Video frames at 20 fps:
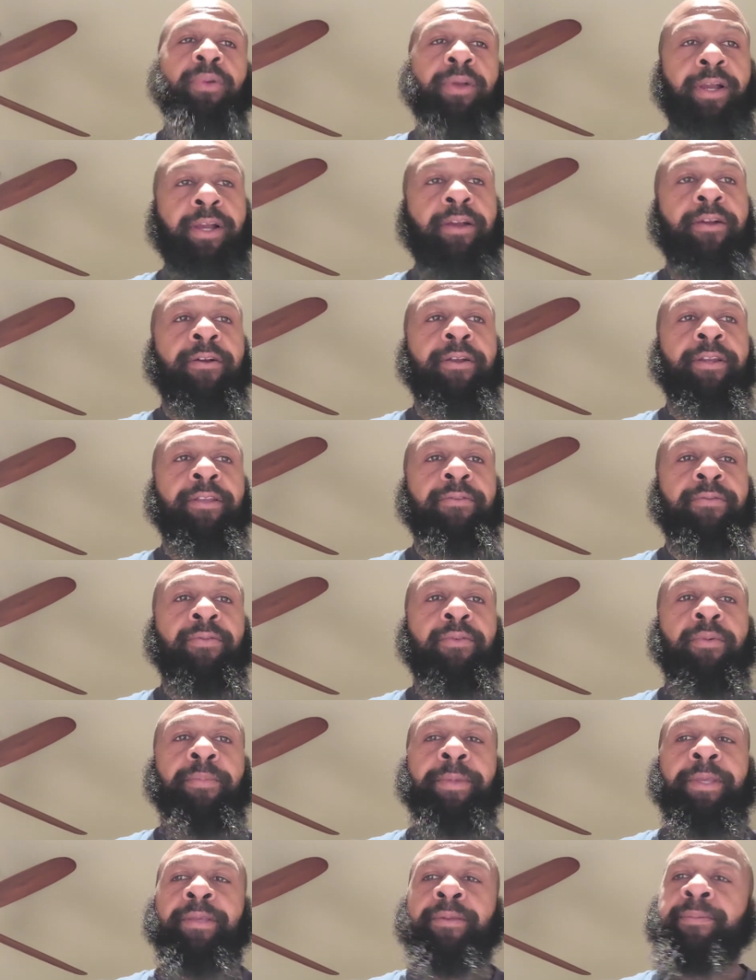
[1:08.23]
priority for
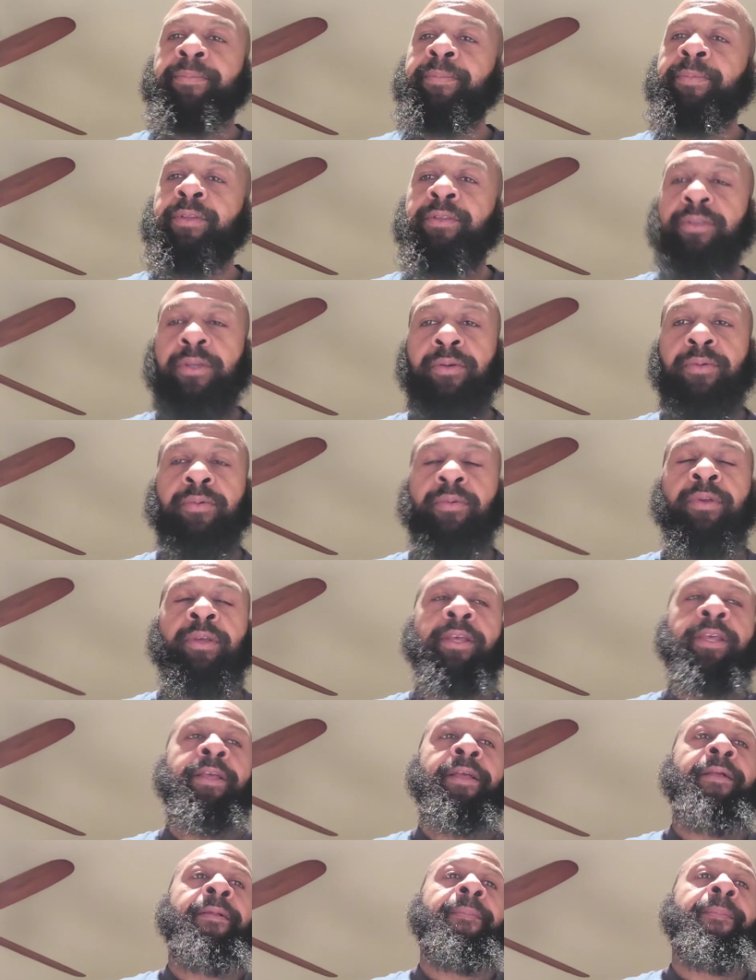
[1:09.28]
me. So
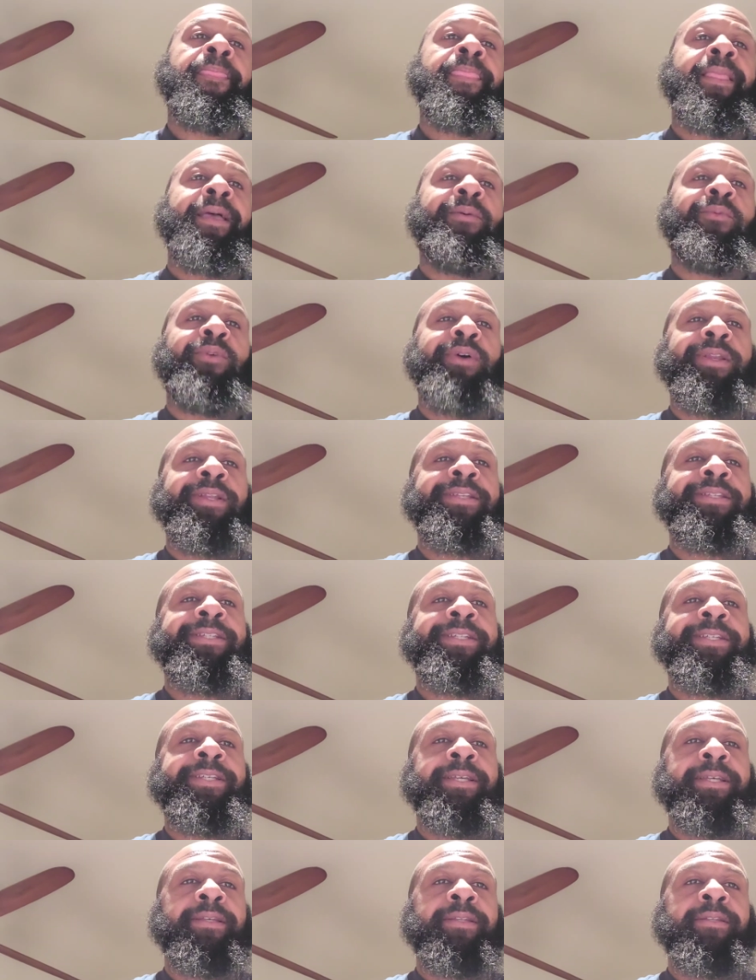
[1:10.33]
I wanted to
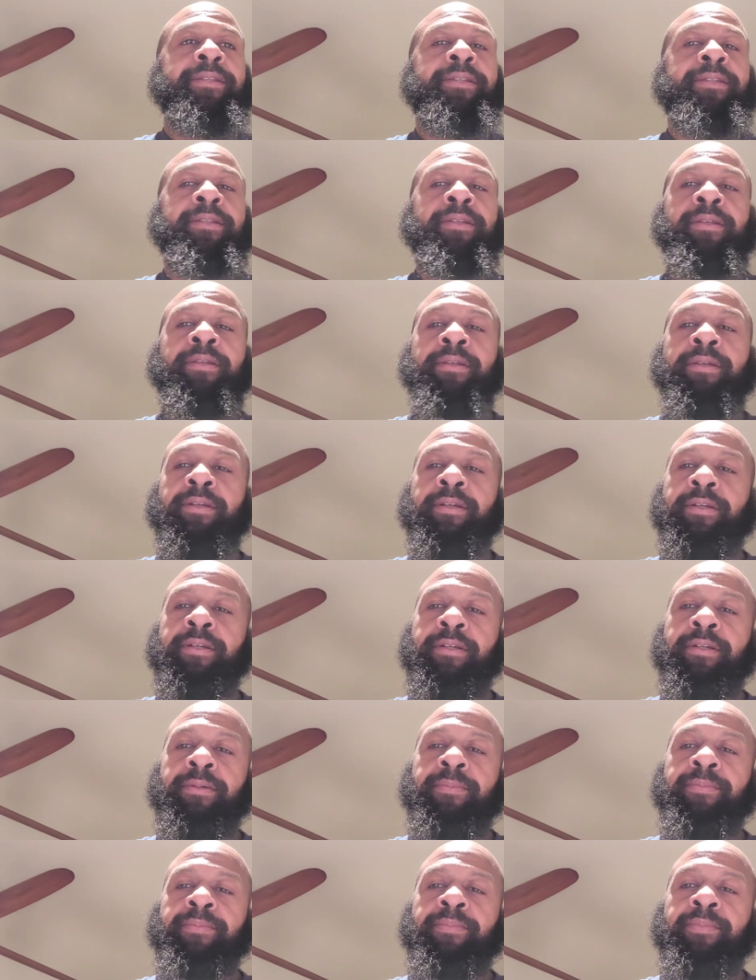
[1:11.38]
get
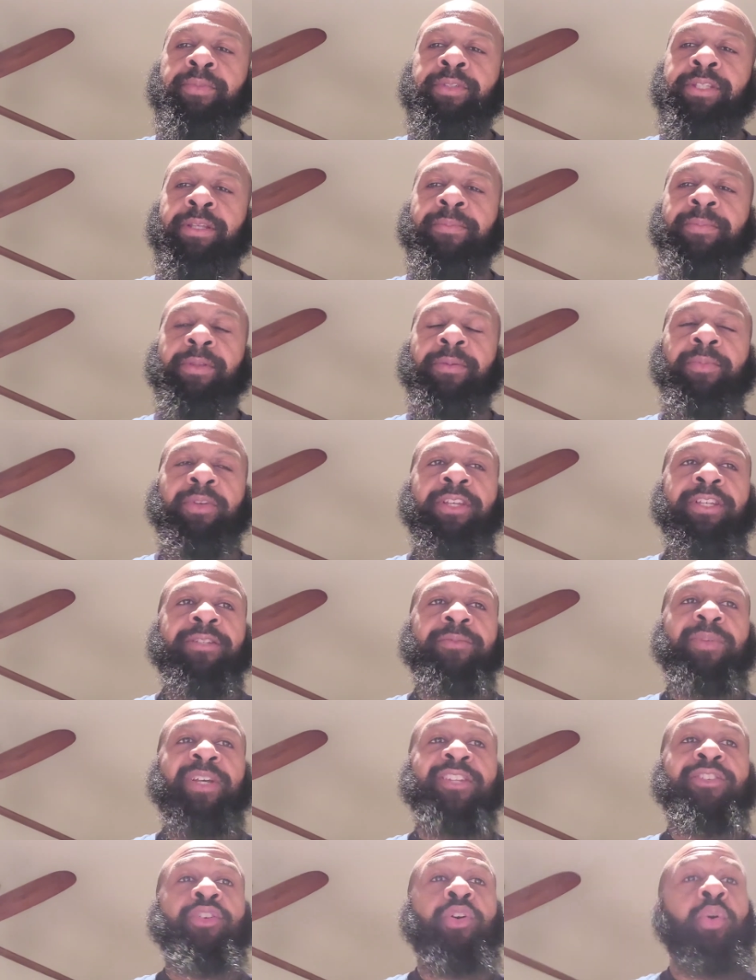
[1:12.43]
something because
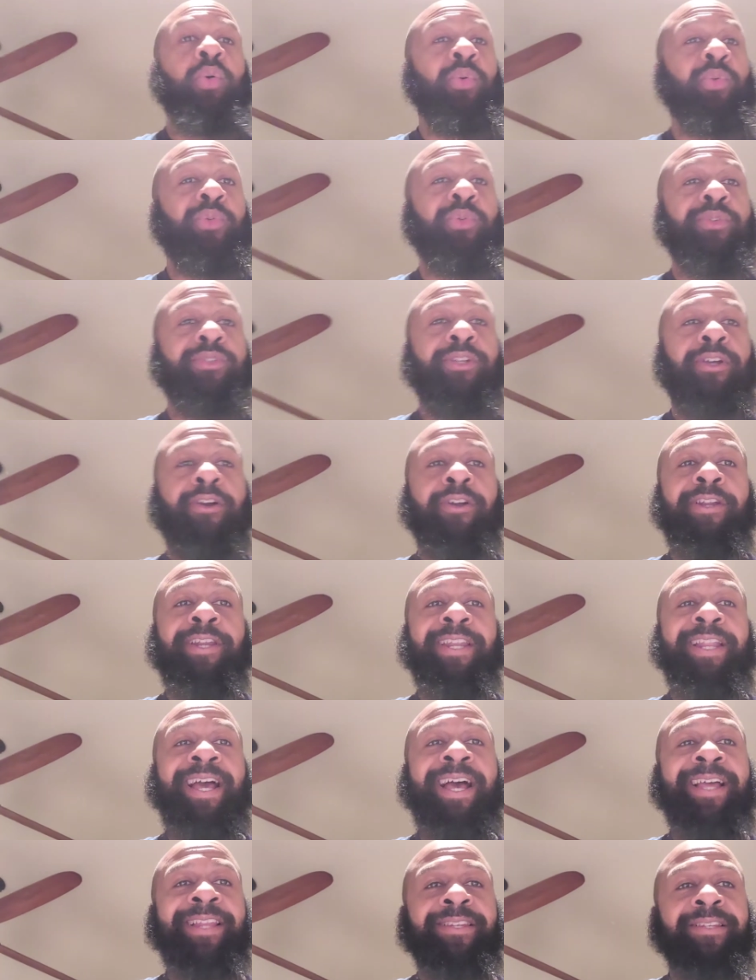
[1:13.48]
my toes are
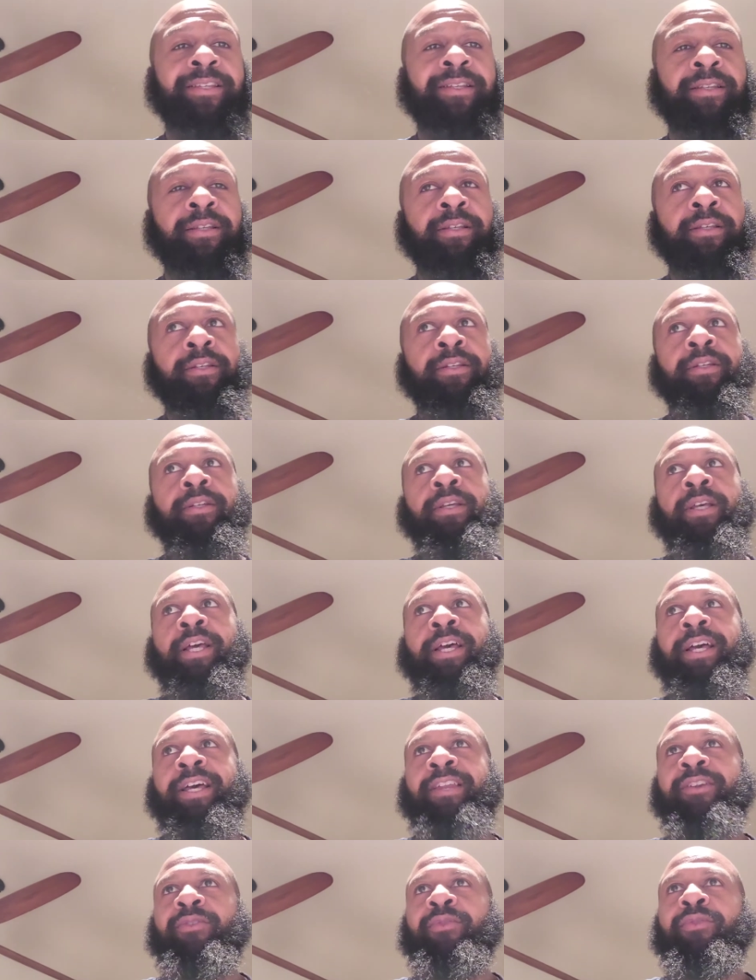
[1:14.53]
not,
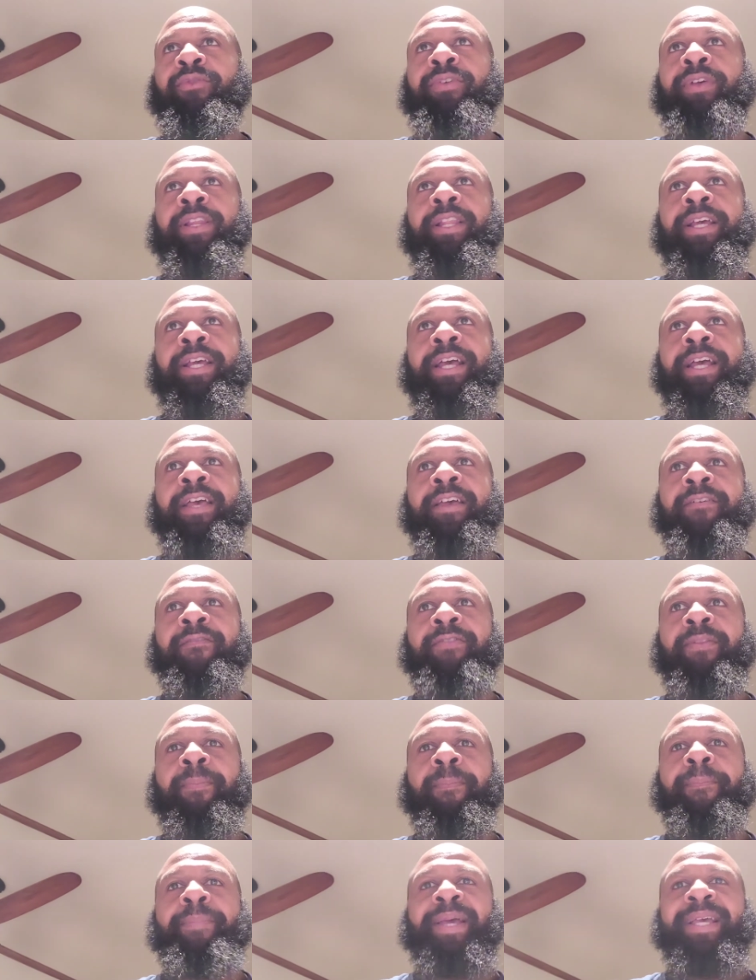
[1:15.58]
I don't feel like I have
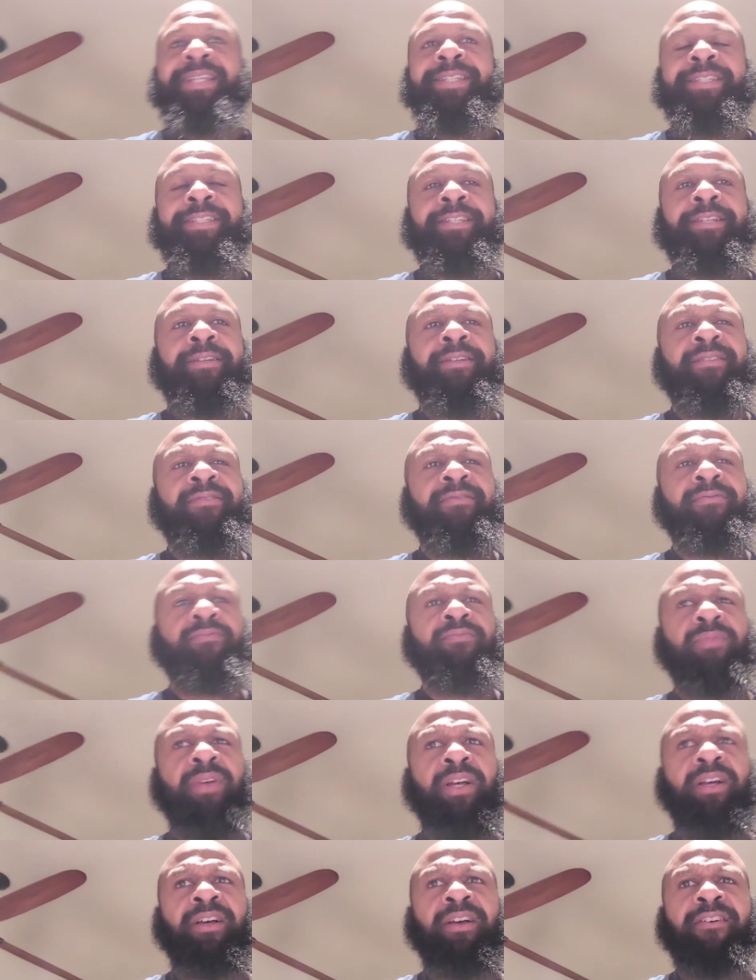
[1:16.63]
the best
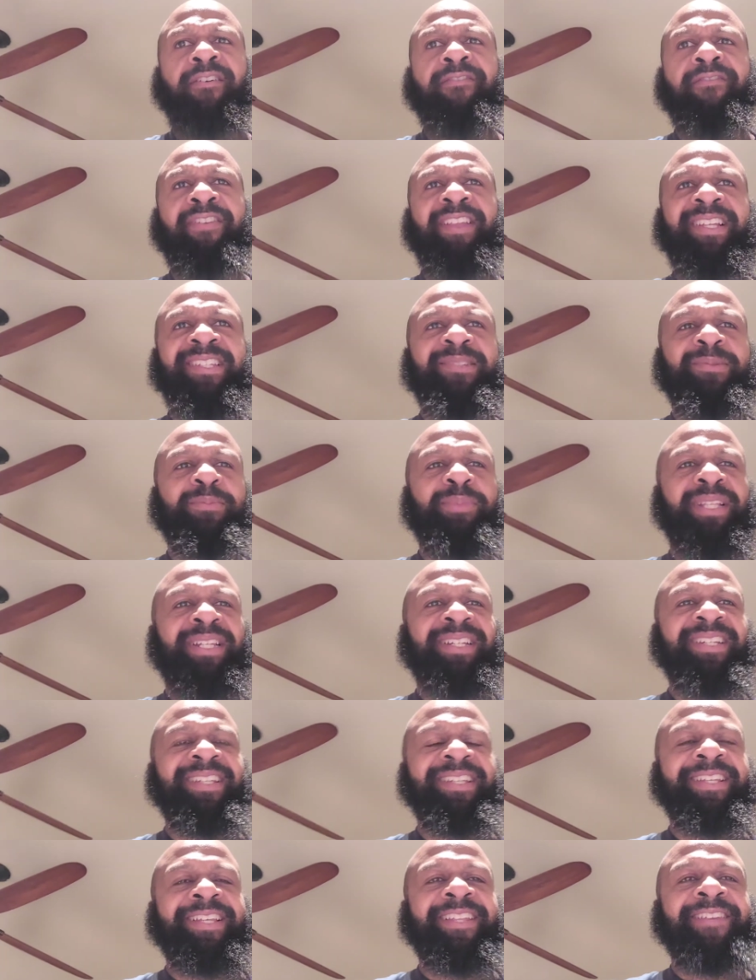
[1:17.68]

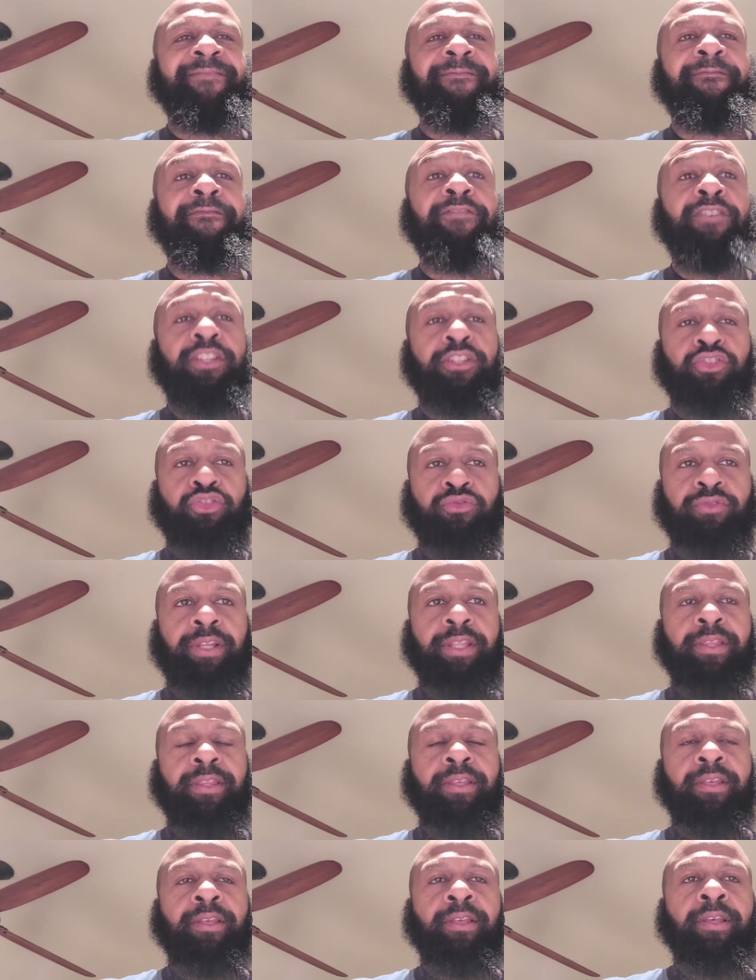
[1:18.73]
flexibility and foot strength.